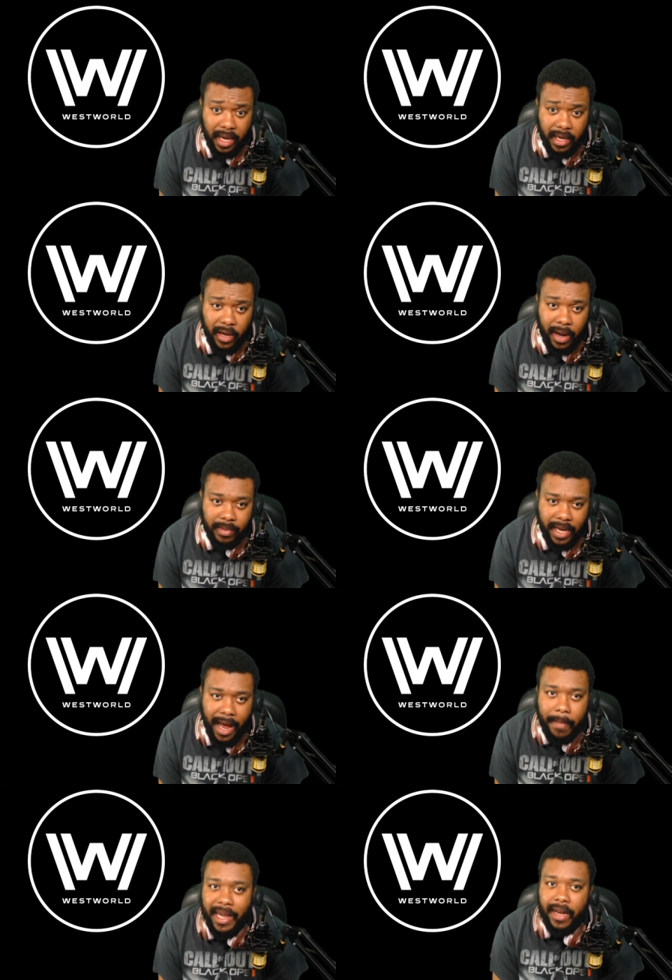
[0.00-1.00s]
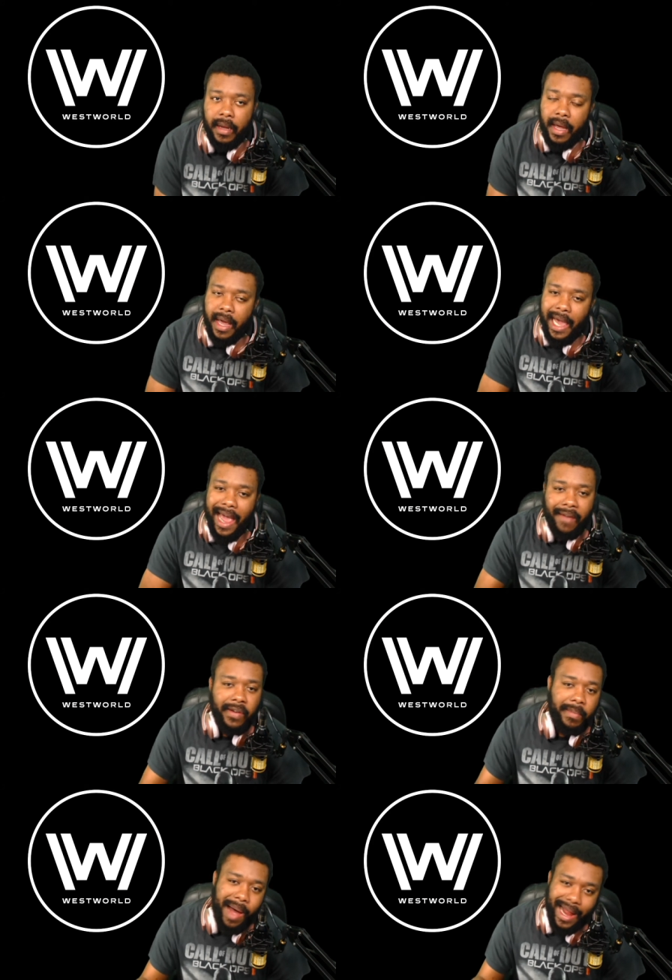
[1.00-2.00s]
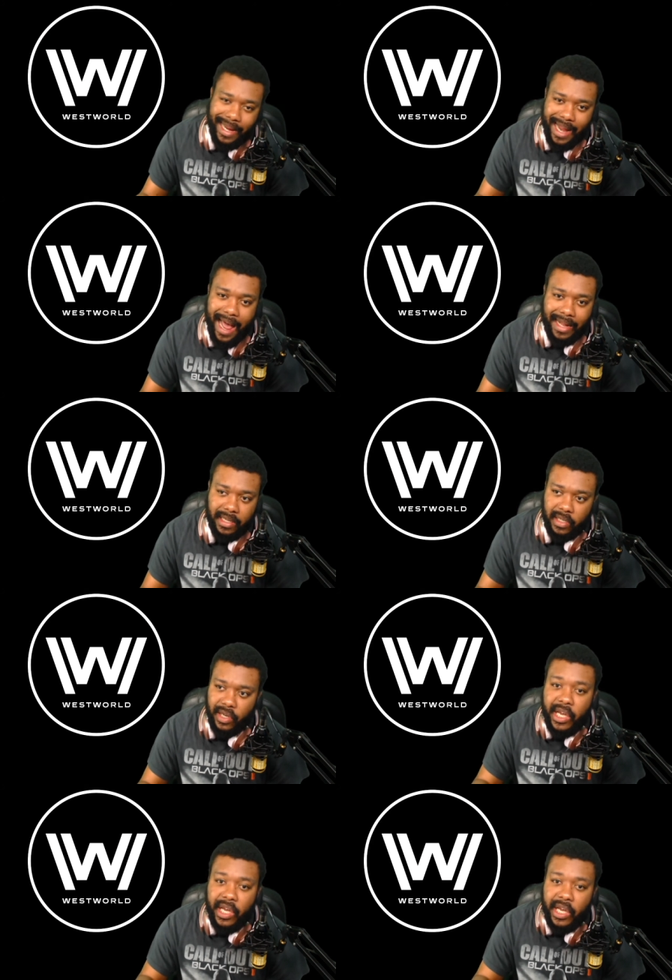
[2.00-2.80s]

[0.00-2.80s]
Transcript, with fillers: You know what I'm saying? I mean, everybody that's